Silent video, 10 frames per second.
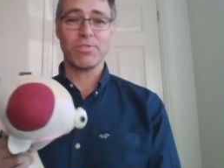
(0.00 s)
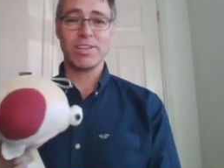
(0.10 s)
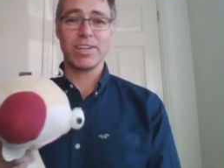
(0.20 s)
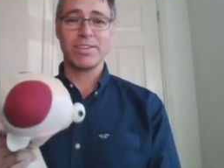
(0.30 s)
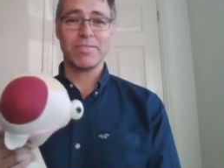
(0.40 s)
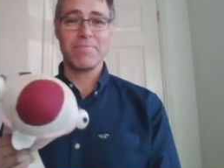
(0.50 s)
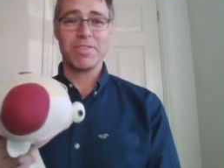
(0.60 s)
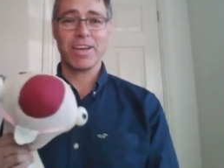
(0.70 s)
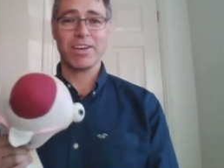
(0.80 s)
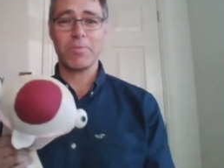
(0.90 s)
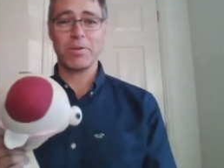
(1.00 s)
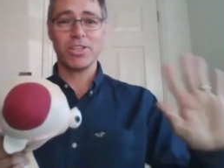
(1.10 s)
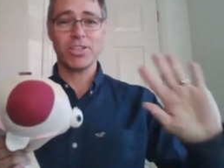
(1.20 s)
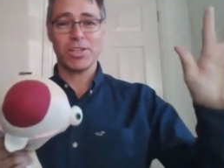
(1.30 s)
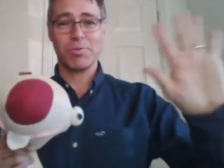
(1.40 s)
and Sid, thank you very
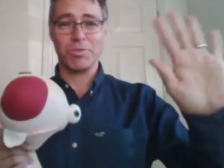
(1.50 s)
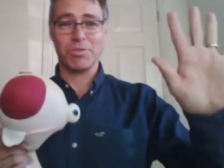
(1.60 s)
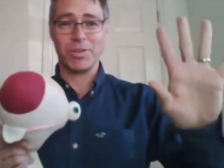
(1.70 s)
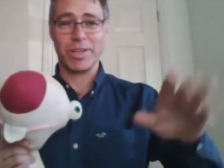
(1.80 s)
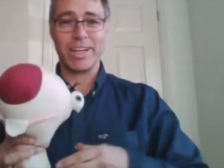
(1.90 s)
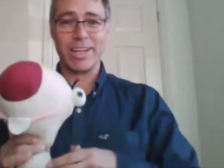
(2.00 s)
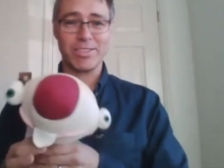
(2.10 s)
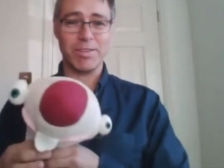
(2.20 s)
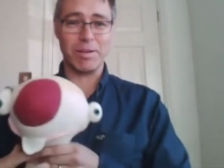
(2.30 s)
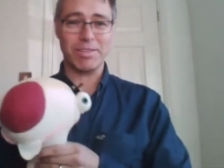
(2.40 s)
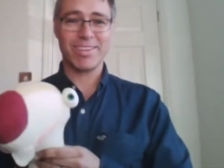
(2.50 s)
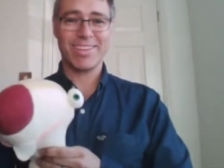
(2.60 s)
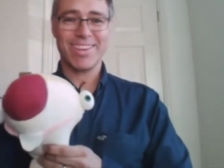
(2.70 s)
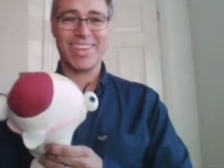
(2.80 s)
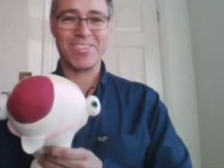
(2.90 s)
much. We'll see you again next month.
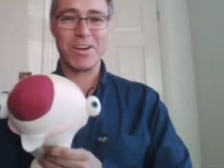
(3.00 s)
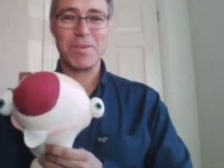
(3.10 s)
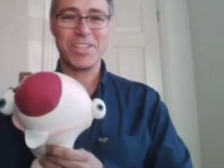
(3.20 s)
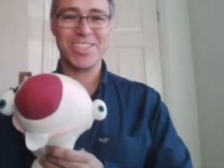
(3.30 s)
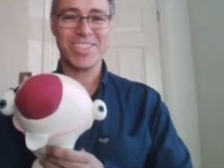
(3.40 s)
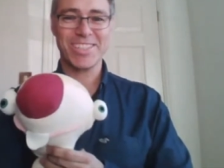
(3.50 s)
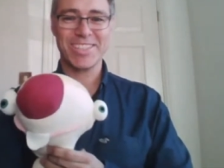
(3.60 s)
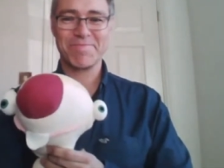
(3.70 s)
Thank you very much.